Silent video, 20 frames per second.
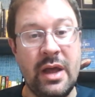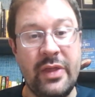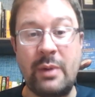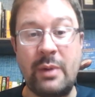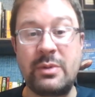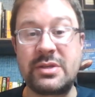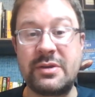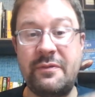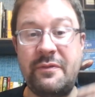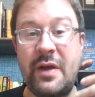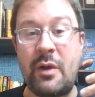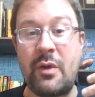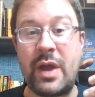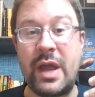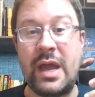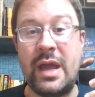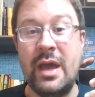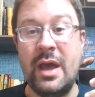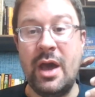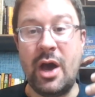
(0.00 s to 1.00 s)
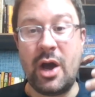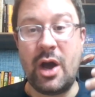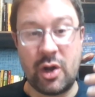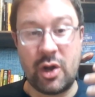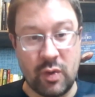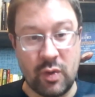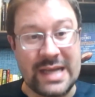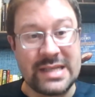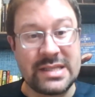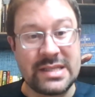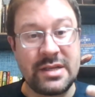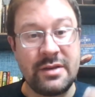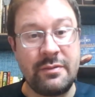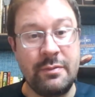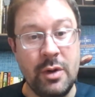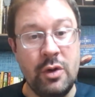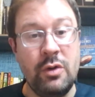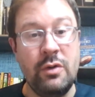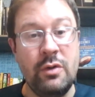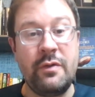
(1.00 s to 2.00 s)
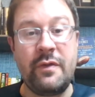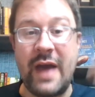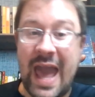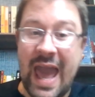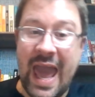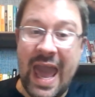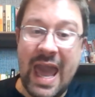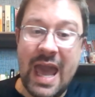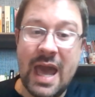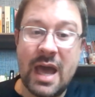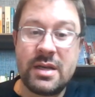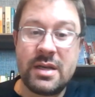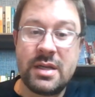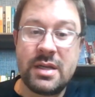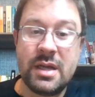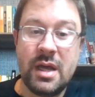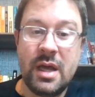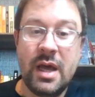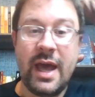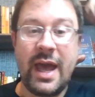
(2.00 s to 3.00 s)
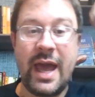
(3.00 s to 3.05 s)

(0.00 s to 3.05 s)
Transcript: that was a very aggressive move, and